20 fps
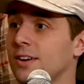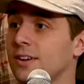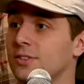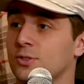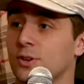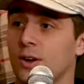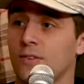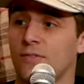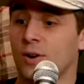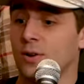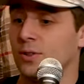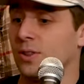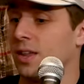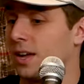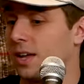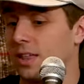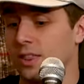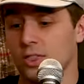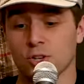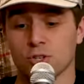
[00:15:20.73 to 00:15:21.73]
So I found
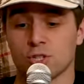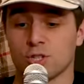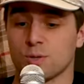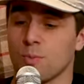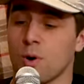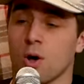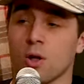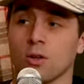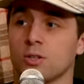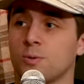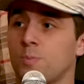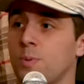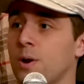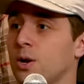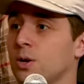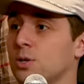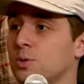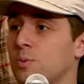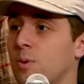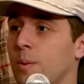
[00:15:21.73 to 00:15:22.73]
like the smallest
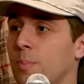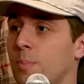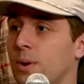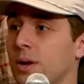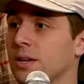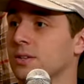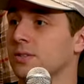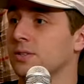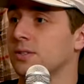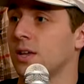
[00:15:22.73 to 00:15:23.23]
pair of sweatpants